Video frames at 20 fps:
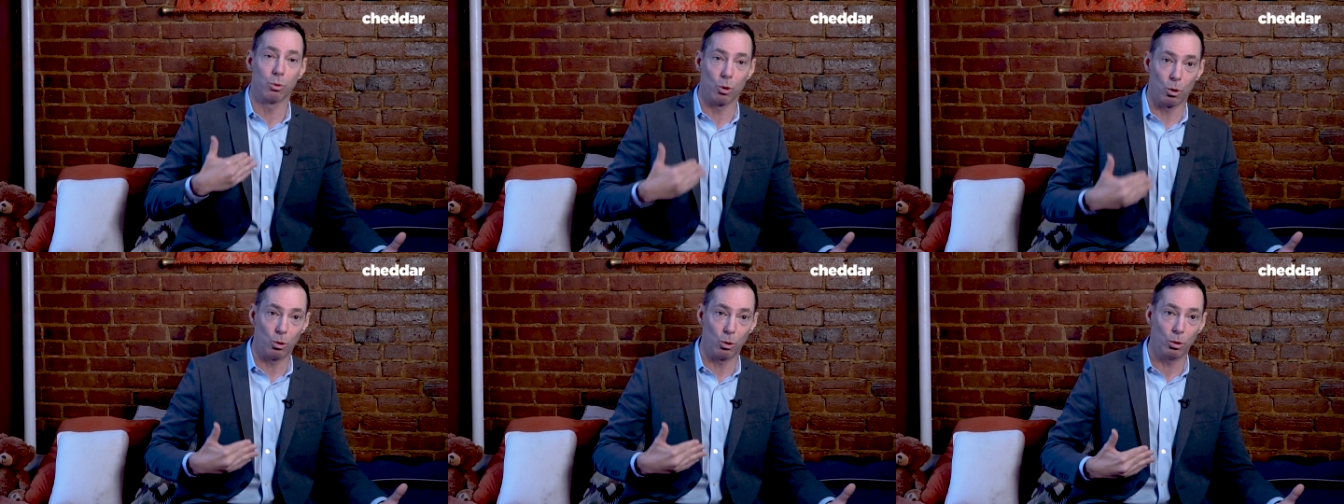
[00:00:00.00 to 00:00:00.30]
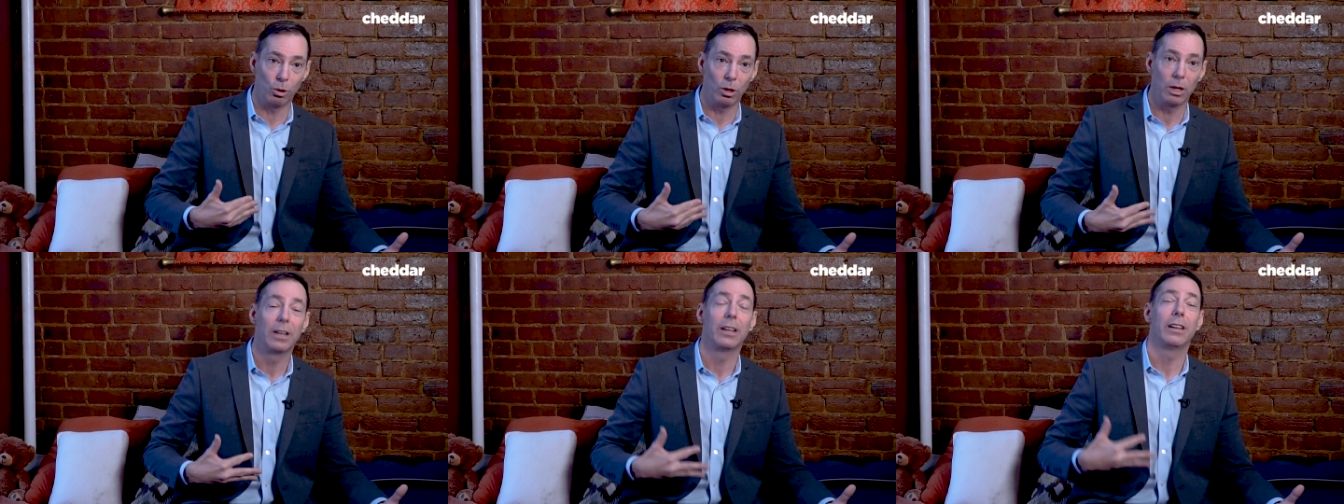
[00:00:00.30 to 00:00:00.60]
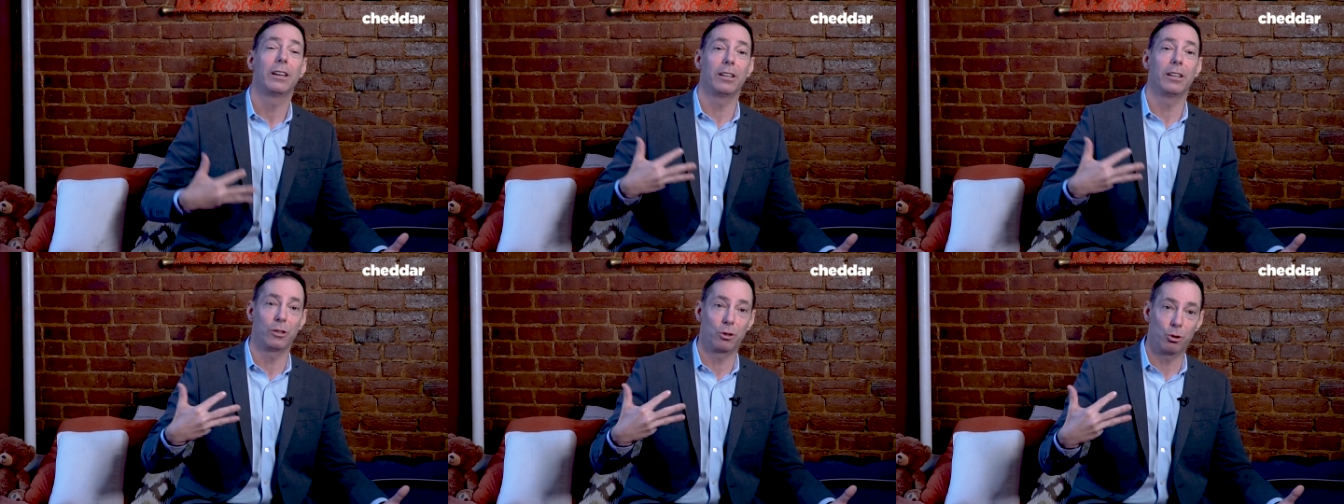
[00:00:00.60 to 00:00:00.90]
role
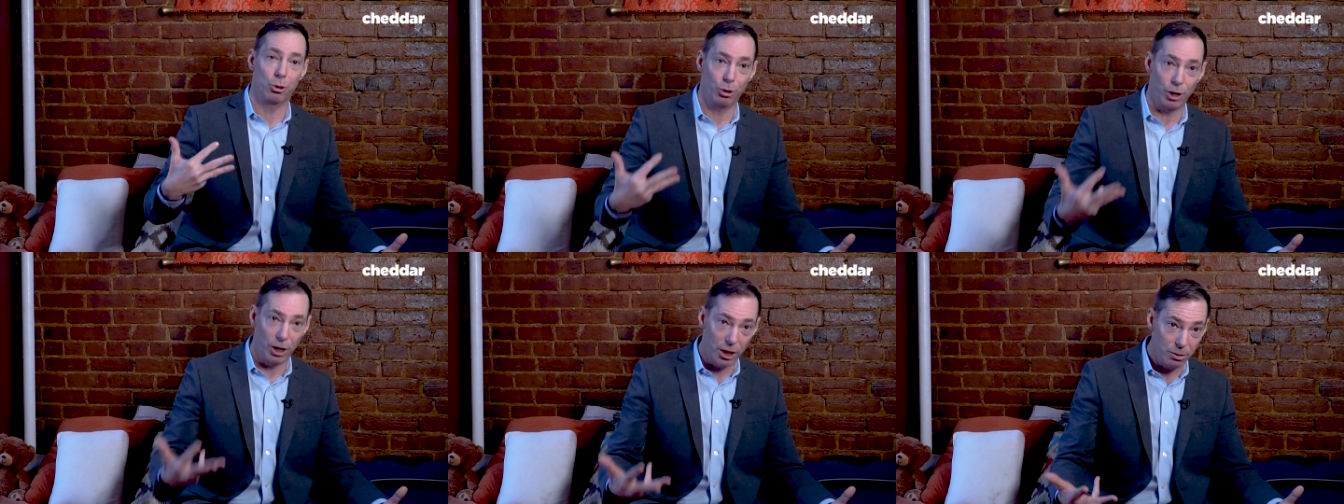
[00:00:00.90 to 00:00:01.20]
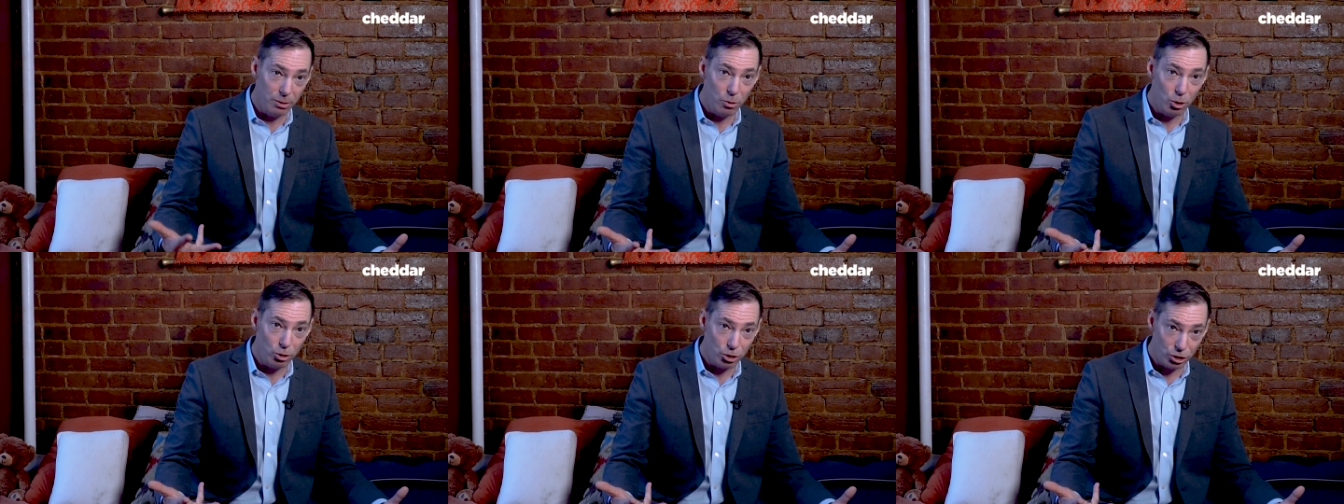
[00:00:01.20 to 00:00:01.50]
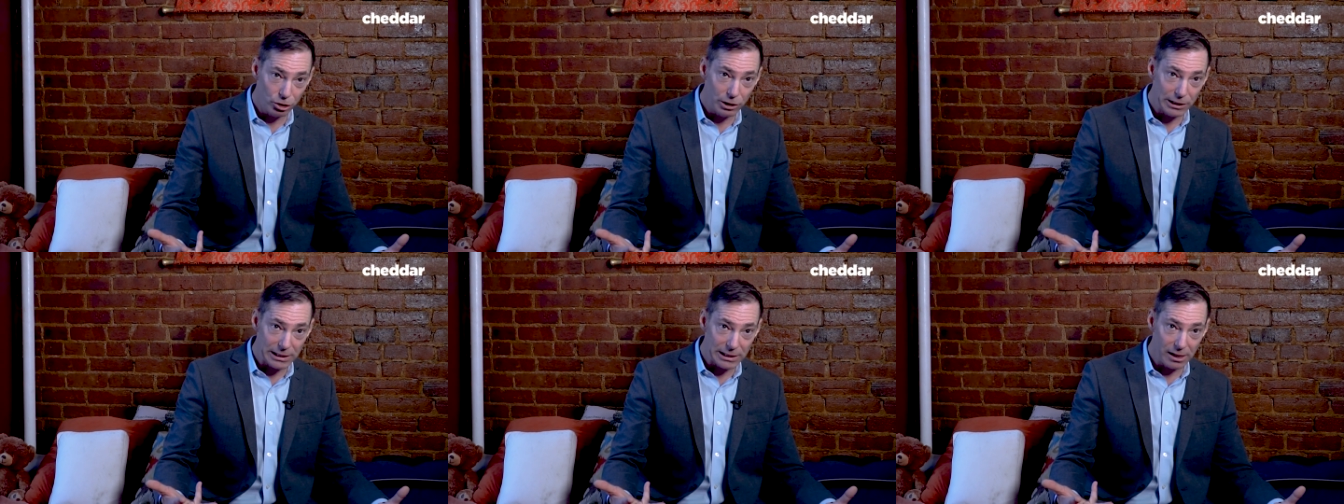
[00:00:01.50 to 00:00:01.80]
in creating
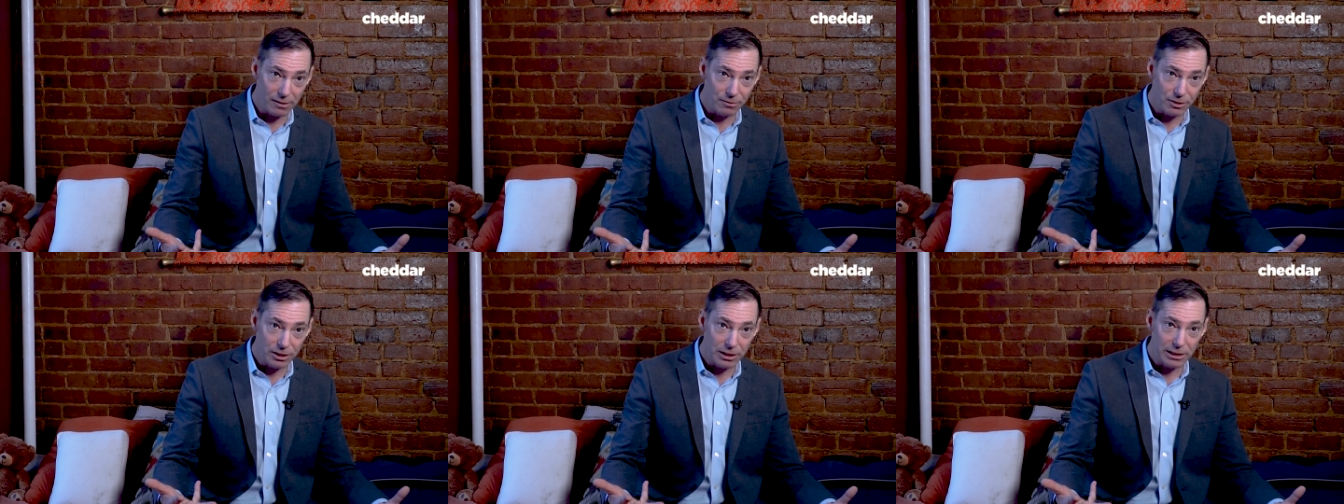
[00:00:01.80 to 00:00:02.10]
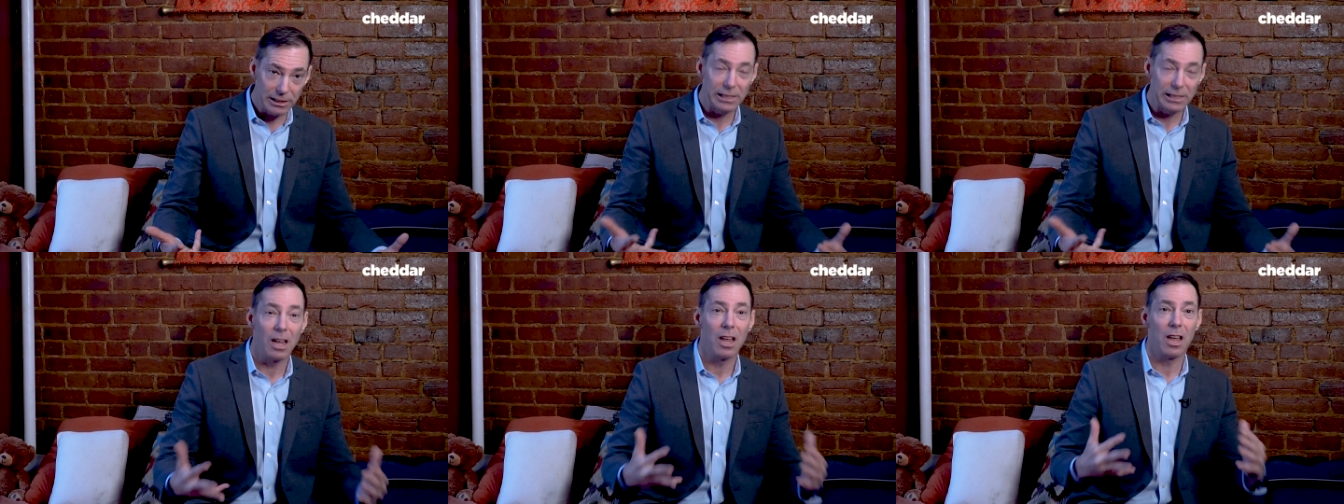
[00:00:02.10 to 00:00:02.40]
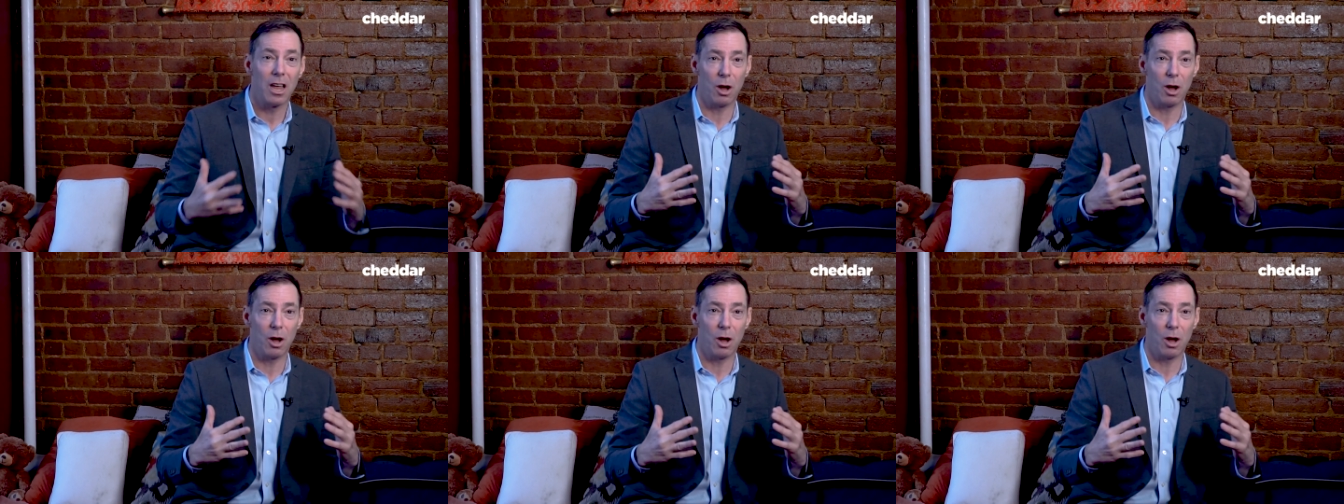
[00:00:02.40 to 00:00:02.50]
emotional safety is